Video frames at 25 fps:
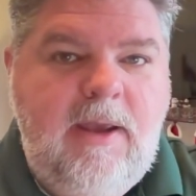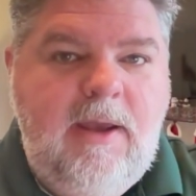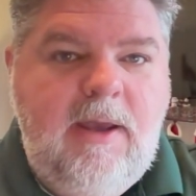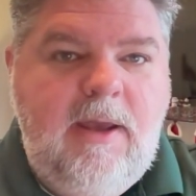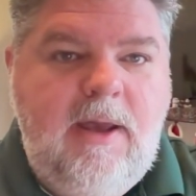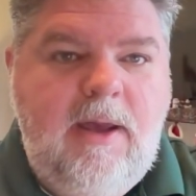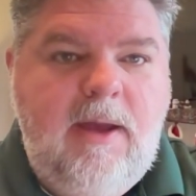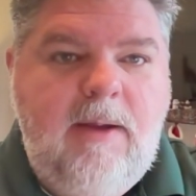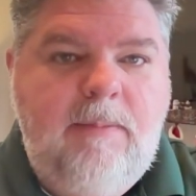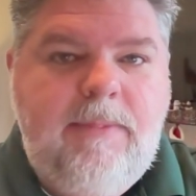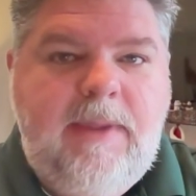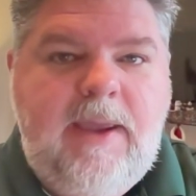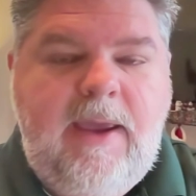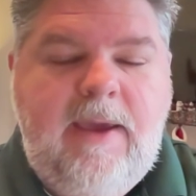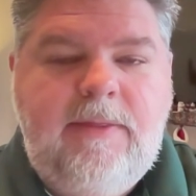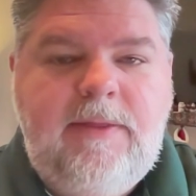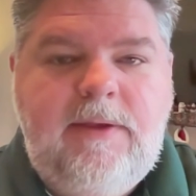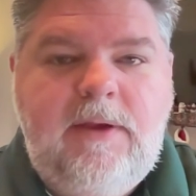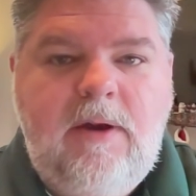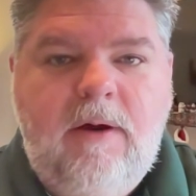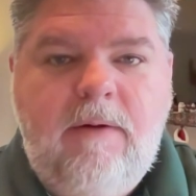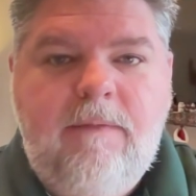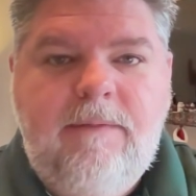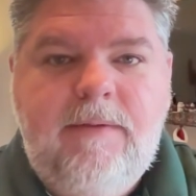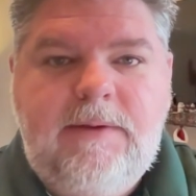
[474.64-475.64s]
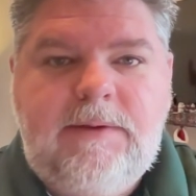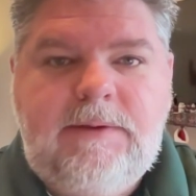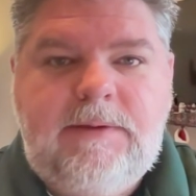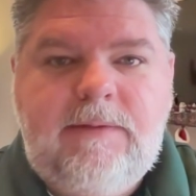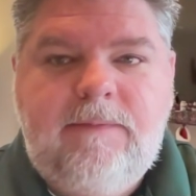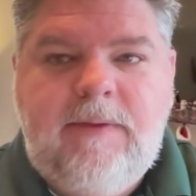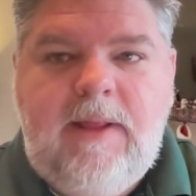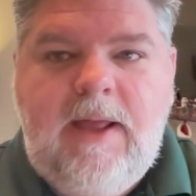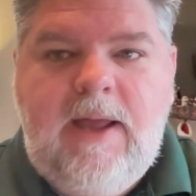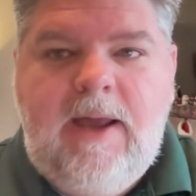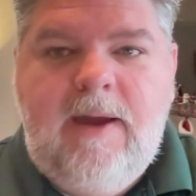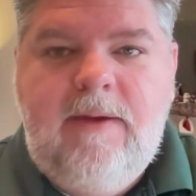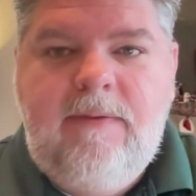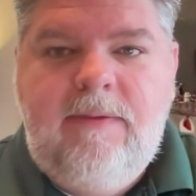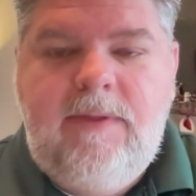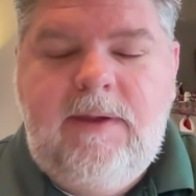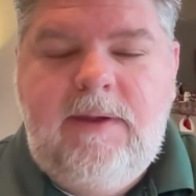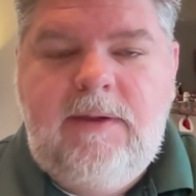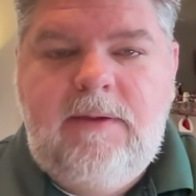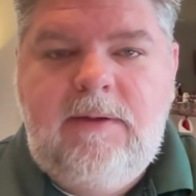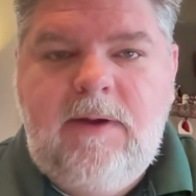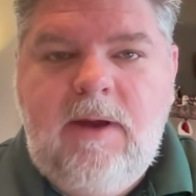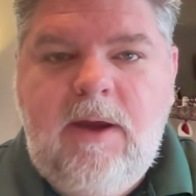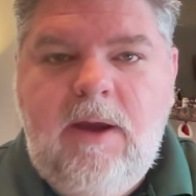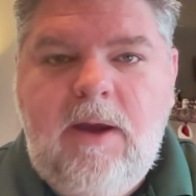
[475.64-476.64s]
at the offensive line
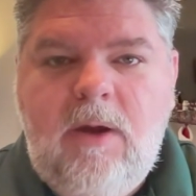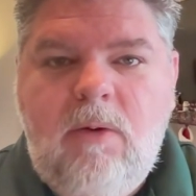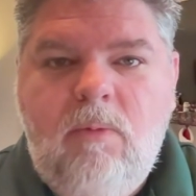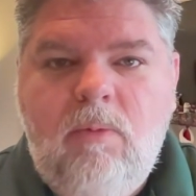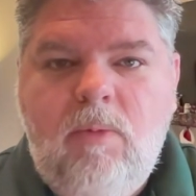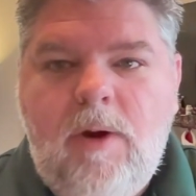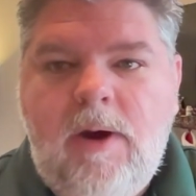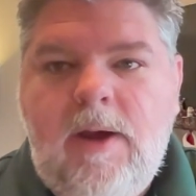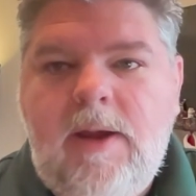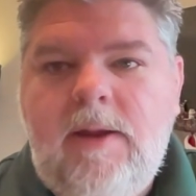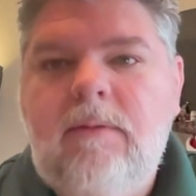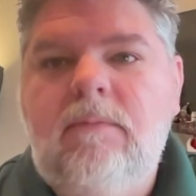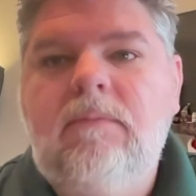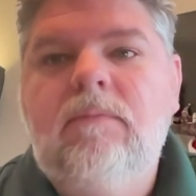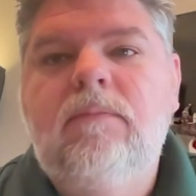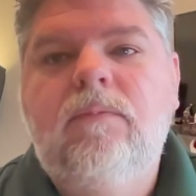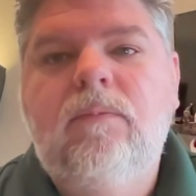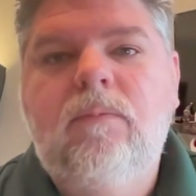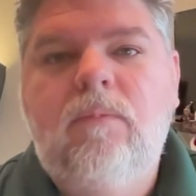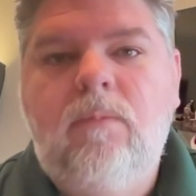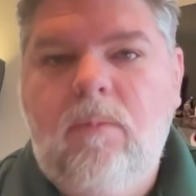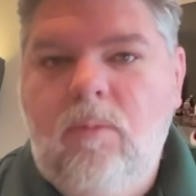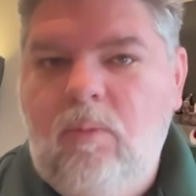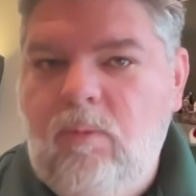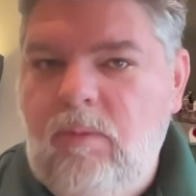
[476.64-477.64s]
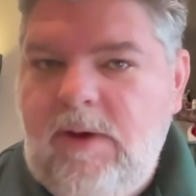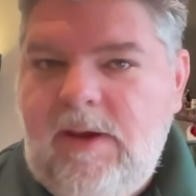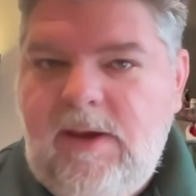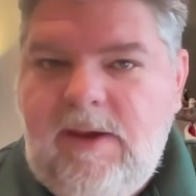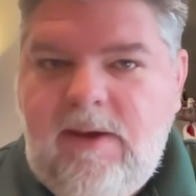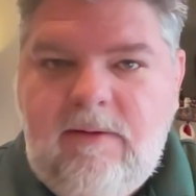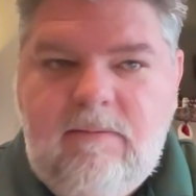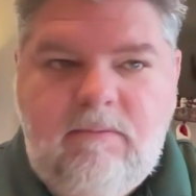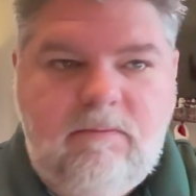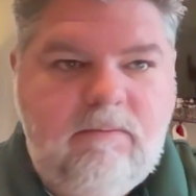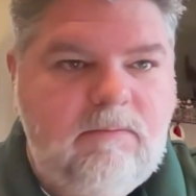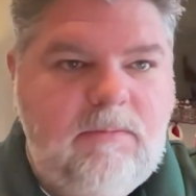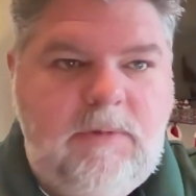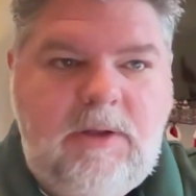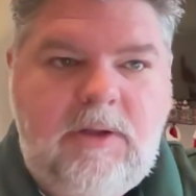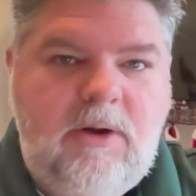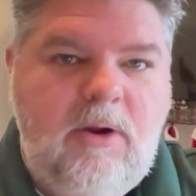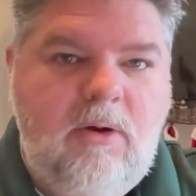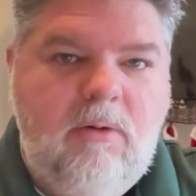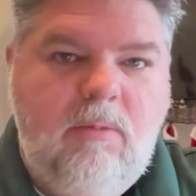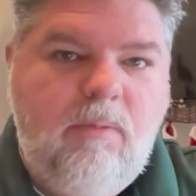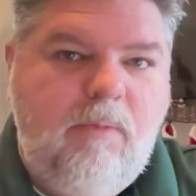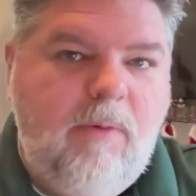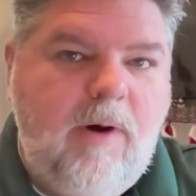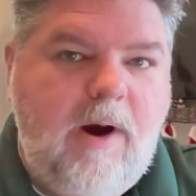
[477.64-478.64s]
than what we,
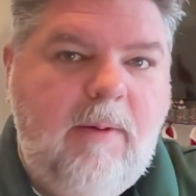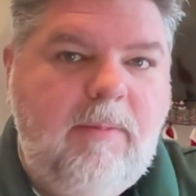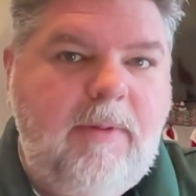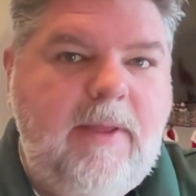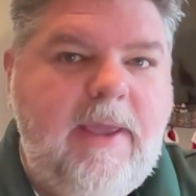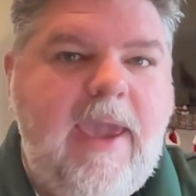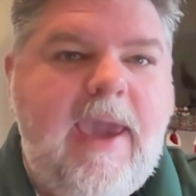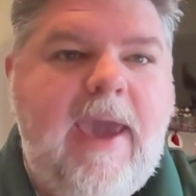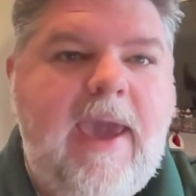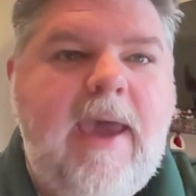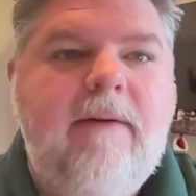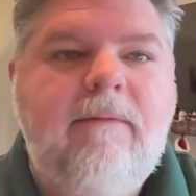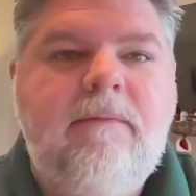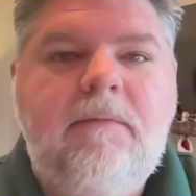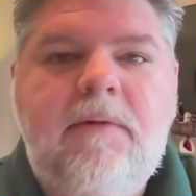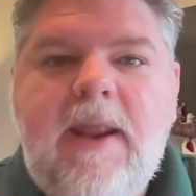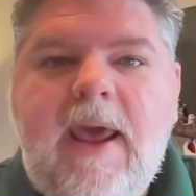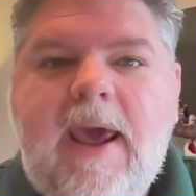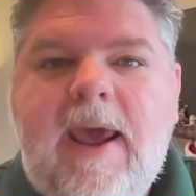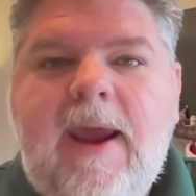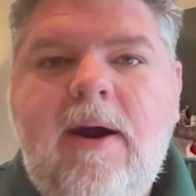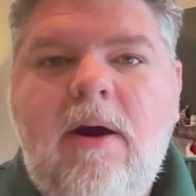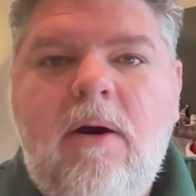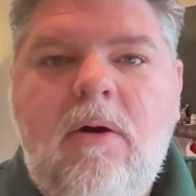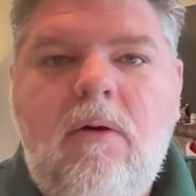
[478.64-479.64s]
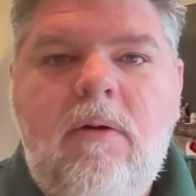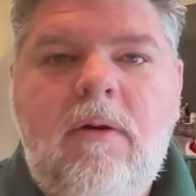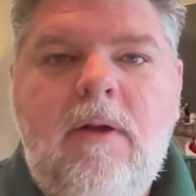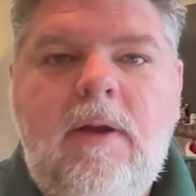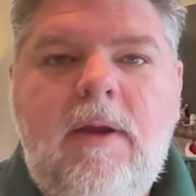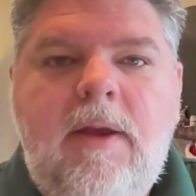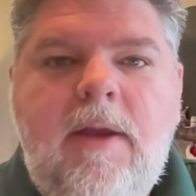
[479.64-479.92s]
probably have now.